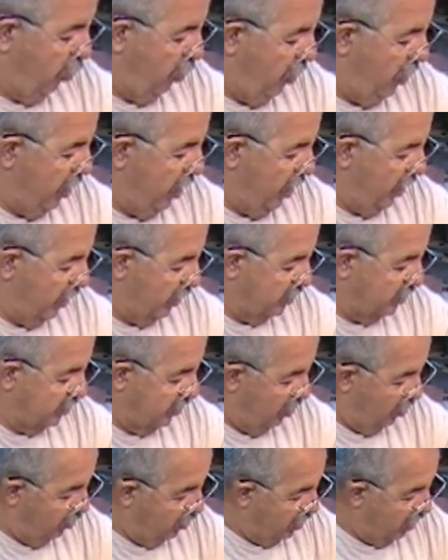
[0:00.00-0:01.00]
point I could
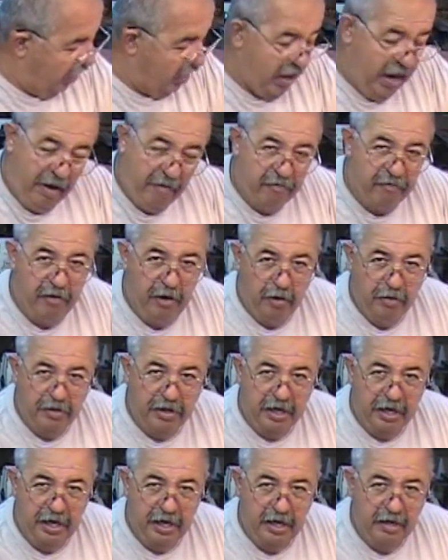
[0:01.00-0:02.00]
say, okay, I
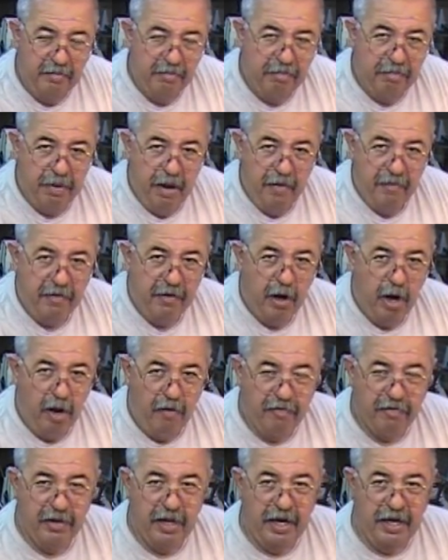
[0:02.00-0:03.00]
filled it in, buff it
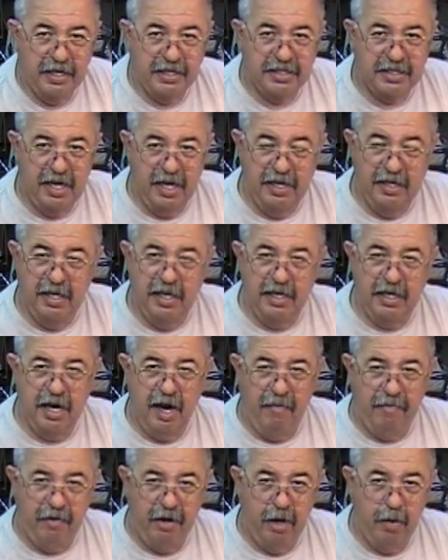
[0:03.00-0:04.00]
off, let it set, and then
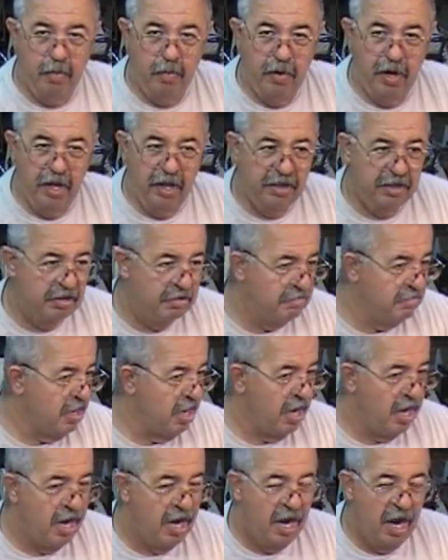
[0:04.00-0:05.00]
cover it with
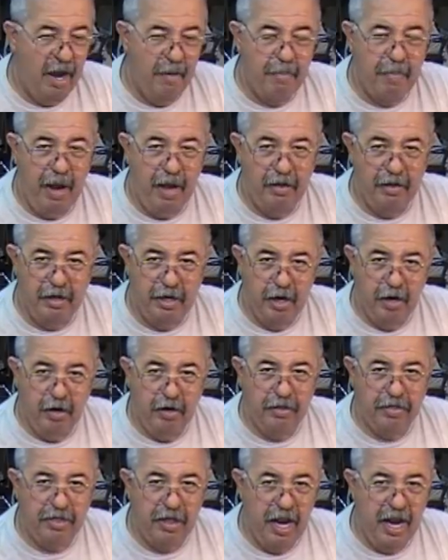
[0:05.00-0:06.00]
a
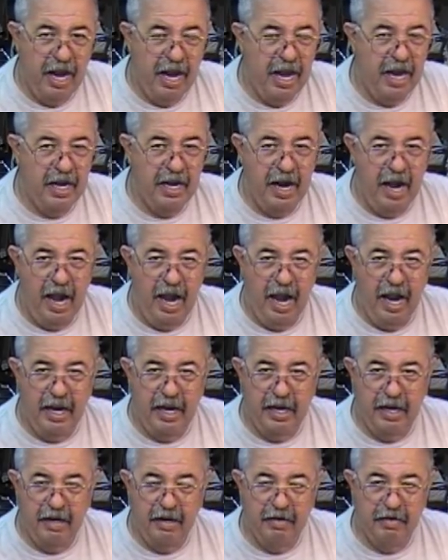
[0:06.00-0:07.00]
polyurethane, a
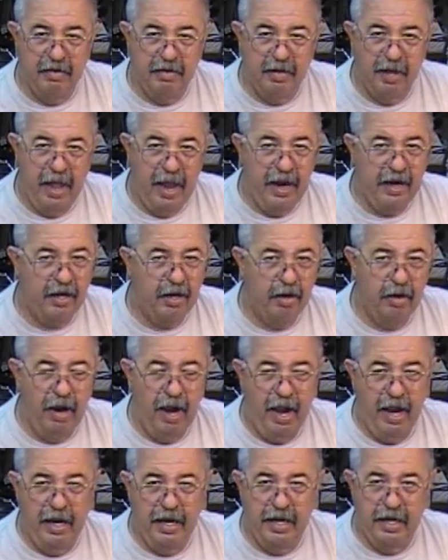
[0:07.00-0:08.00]
high-end lacquer,
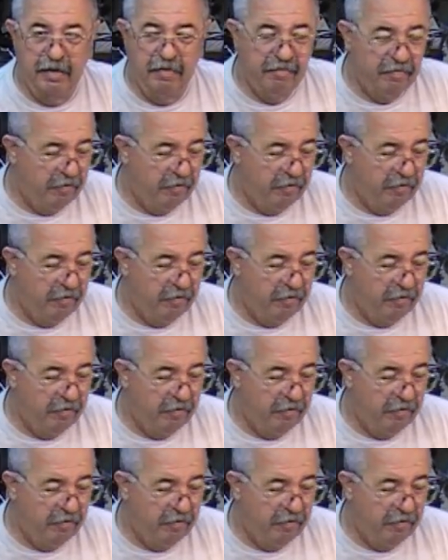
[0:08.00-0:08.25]
a high-end